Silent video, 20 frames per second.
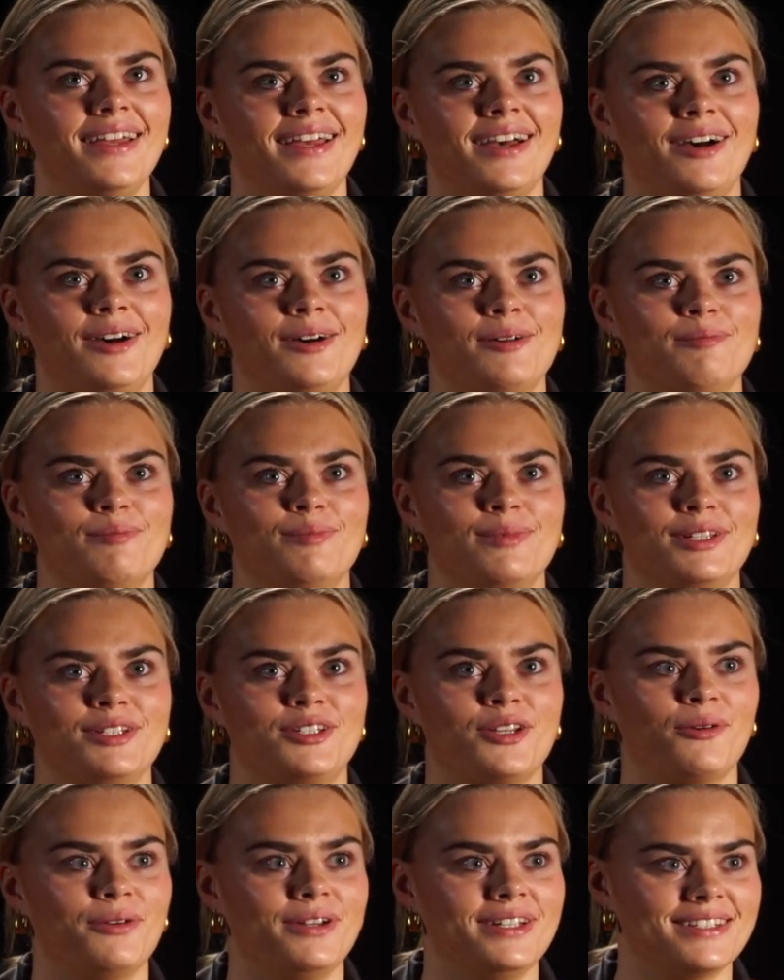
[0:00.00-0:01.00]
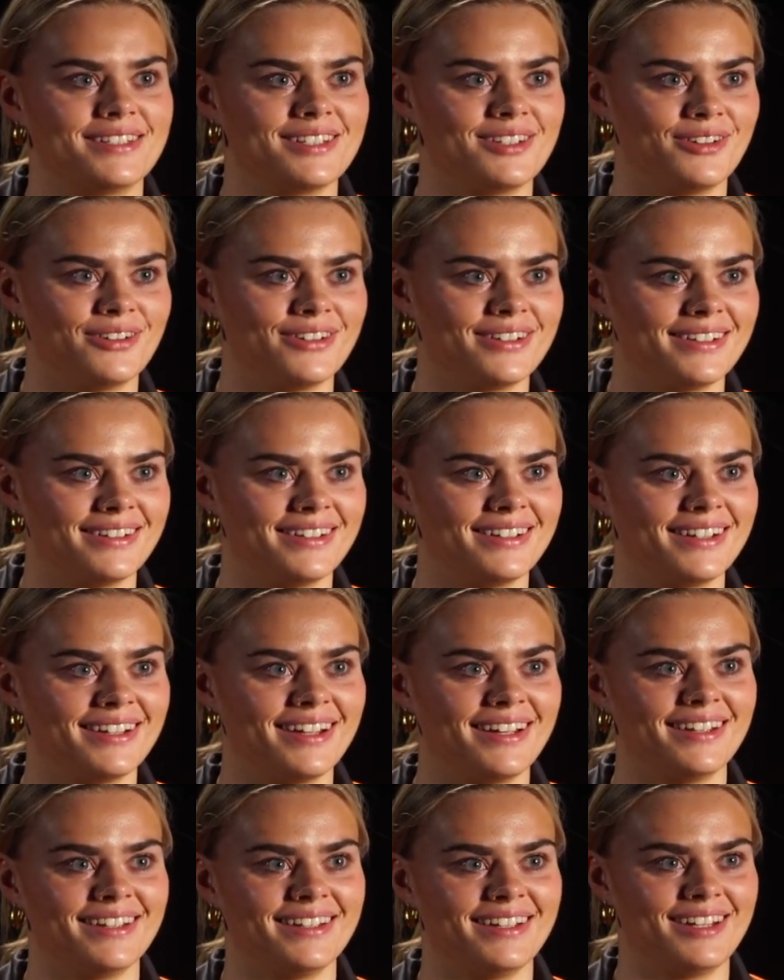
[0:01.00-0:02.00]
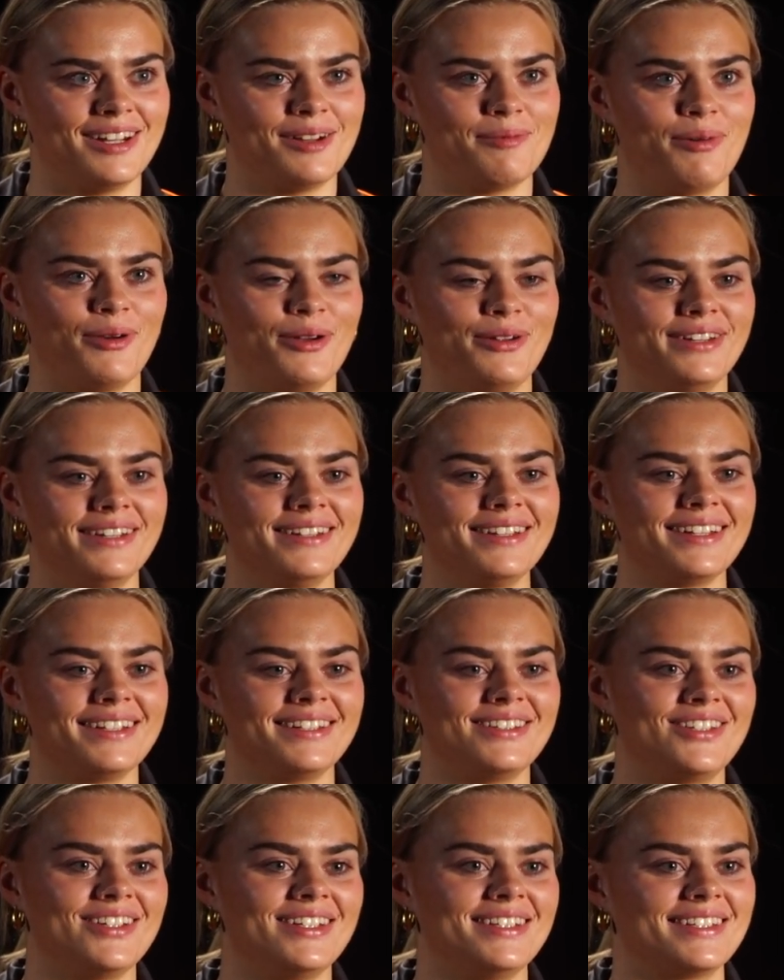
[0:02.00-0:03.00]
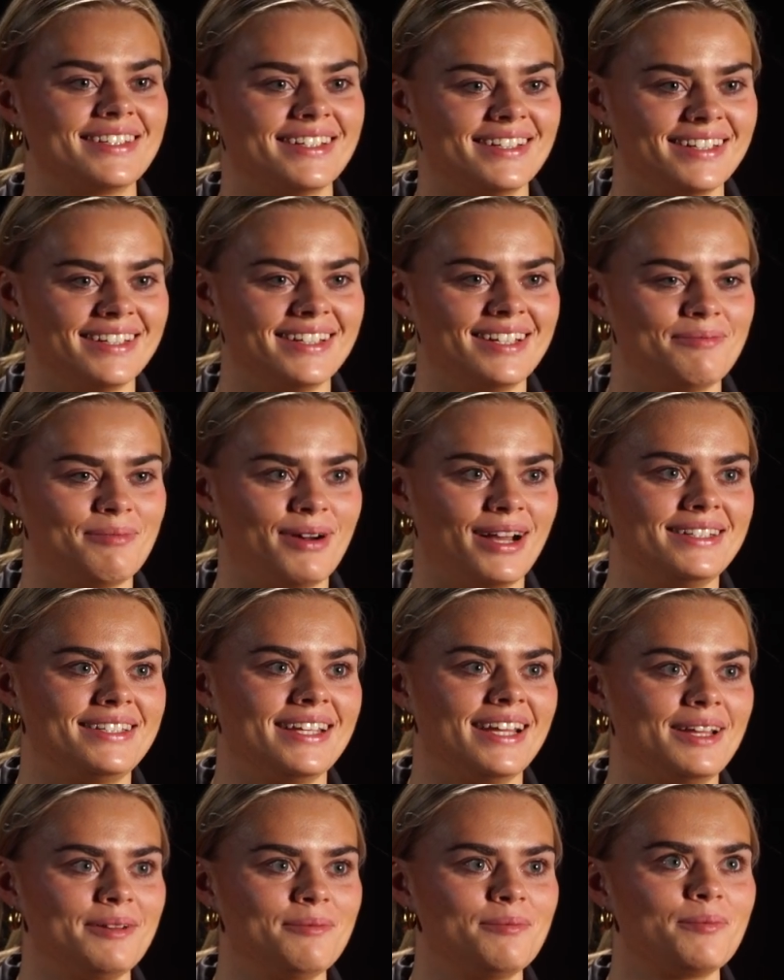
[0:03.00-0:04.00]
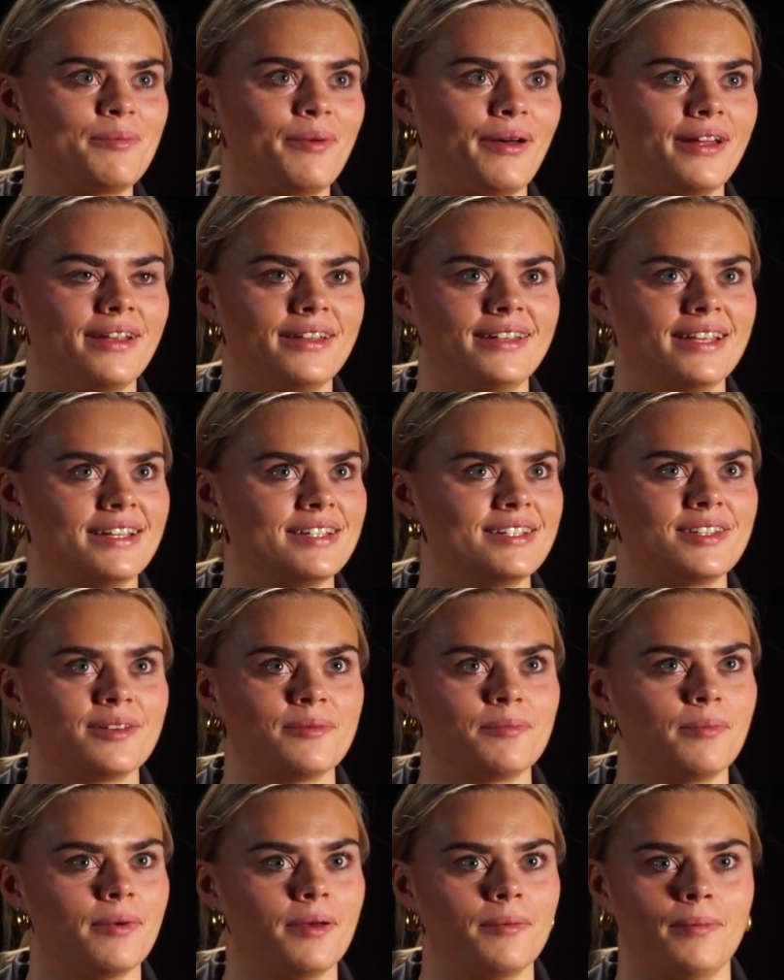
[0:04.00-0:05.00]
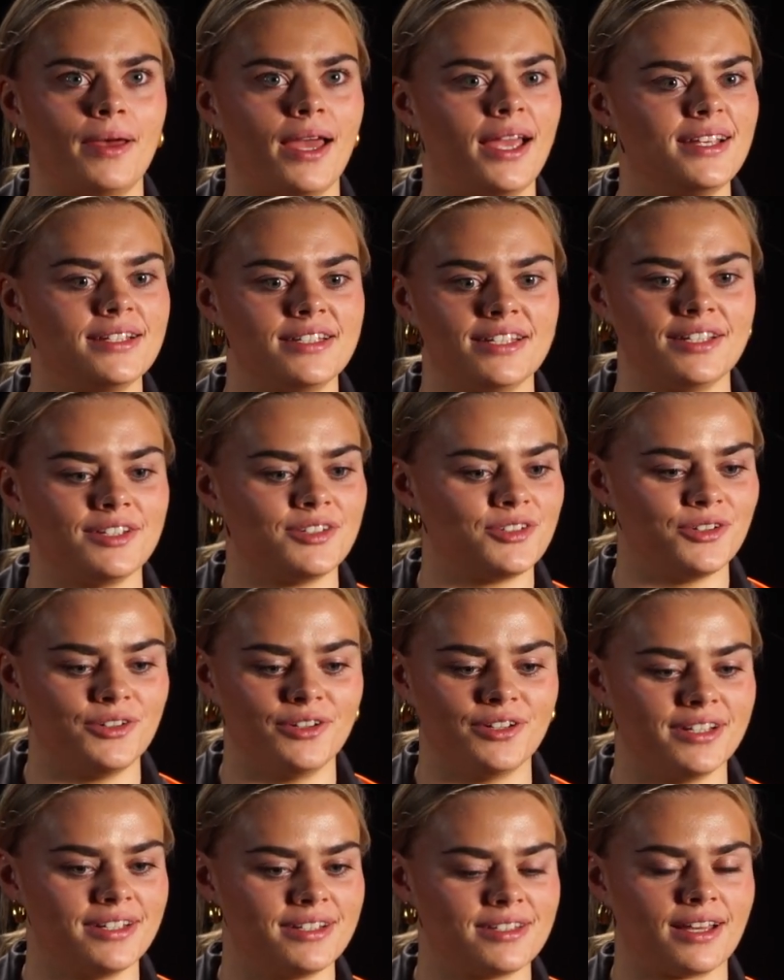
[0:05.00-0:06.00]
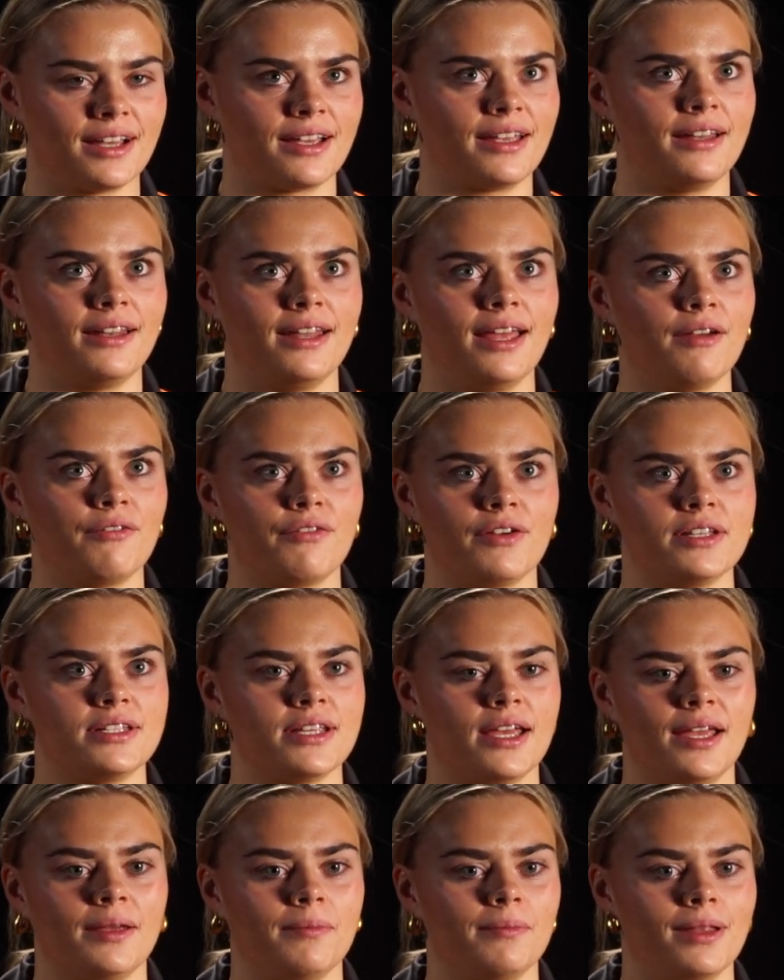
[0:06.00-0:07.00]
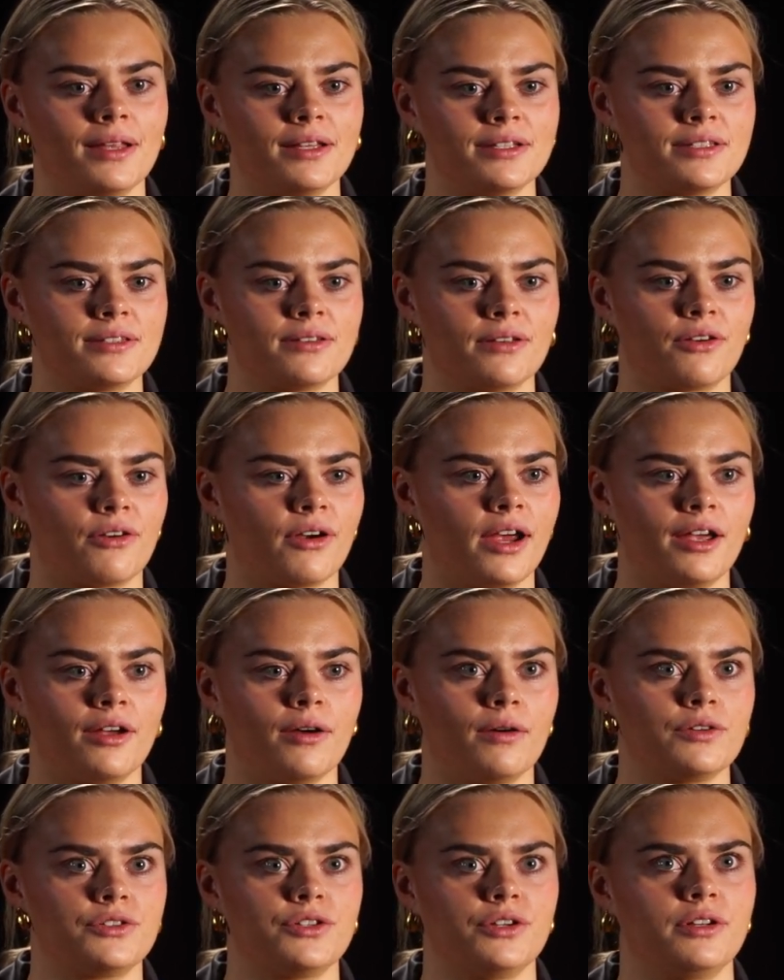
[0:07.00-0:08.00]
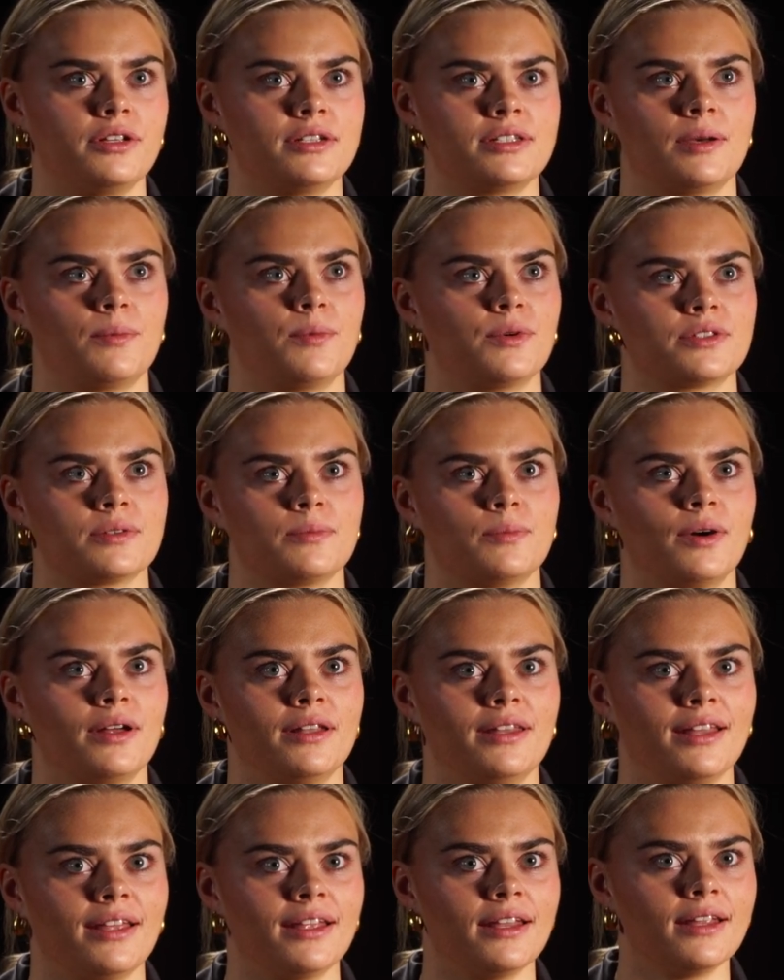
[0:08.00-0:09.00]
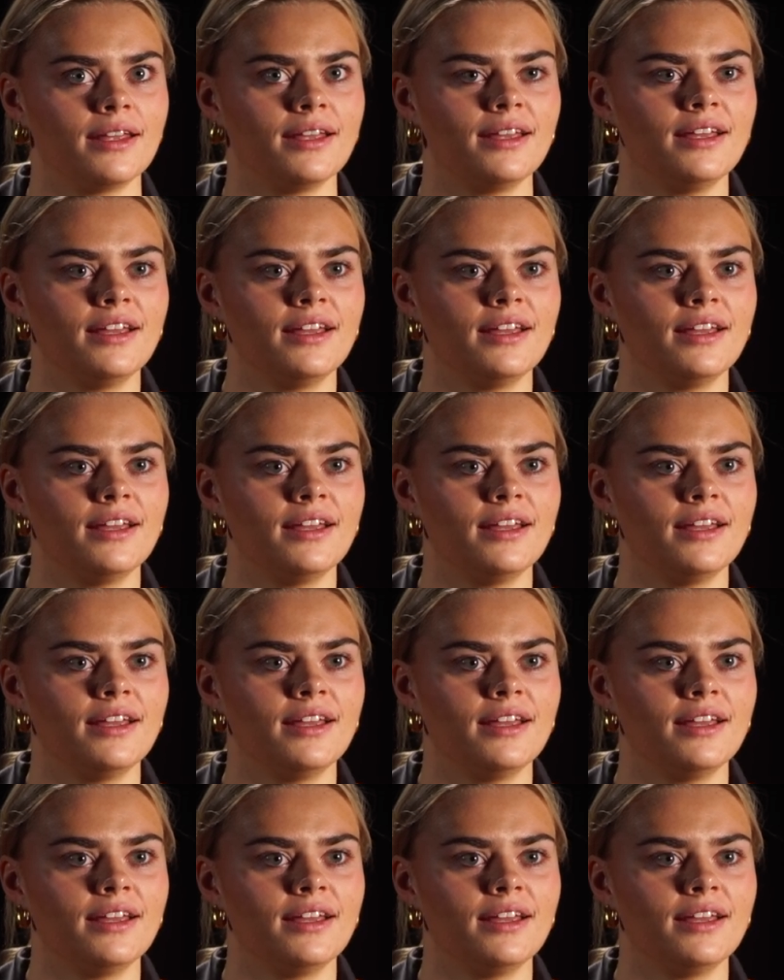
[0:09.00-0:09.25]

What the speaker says: that Joey is not an opponent and she's in my team, but there's some amazing shooters. Like, in every team there's great goal shooters. There wasn't one that,